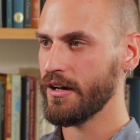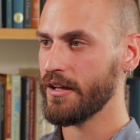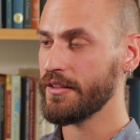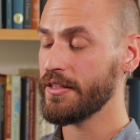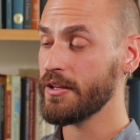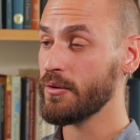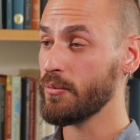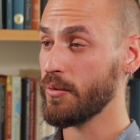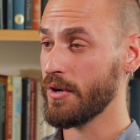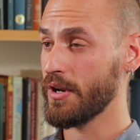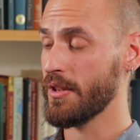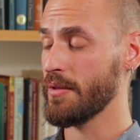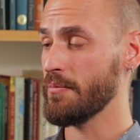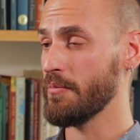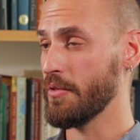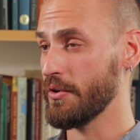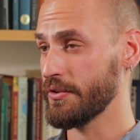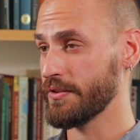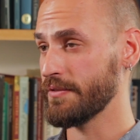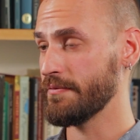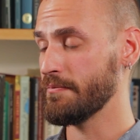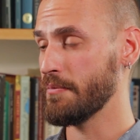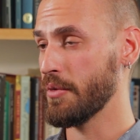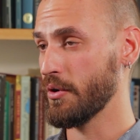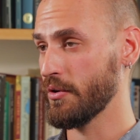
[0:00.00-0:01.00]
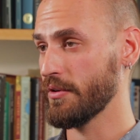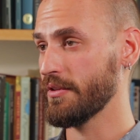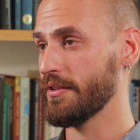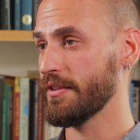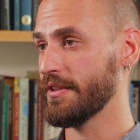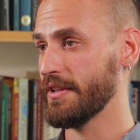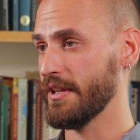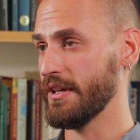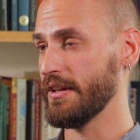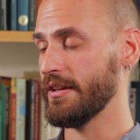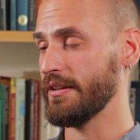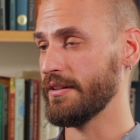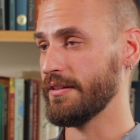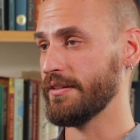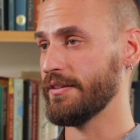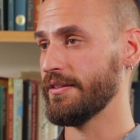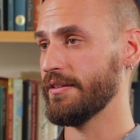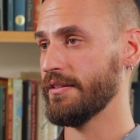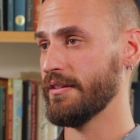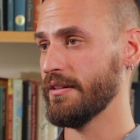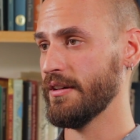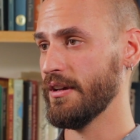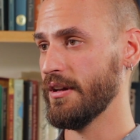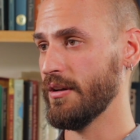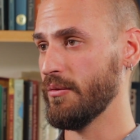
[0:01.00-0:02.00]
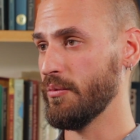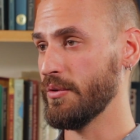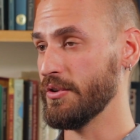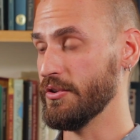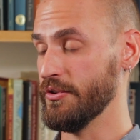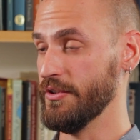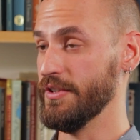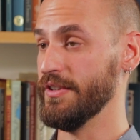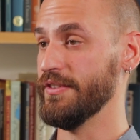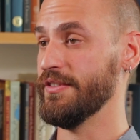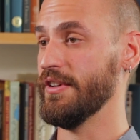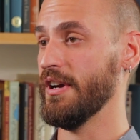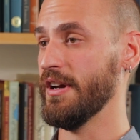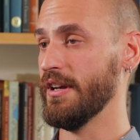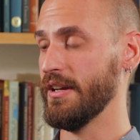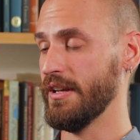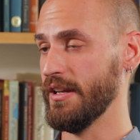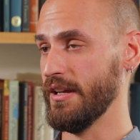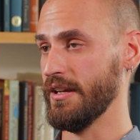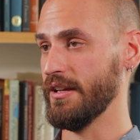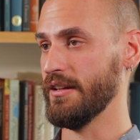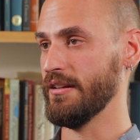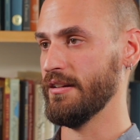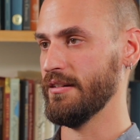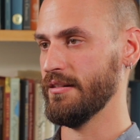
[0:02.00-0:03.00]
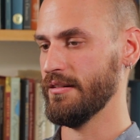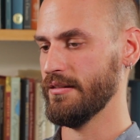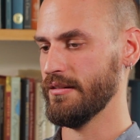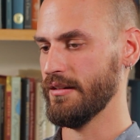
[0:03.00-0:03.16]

I think one of the most important things when you're designing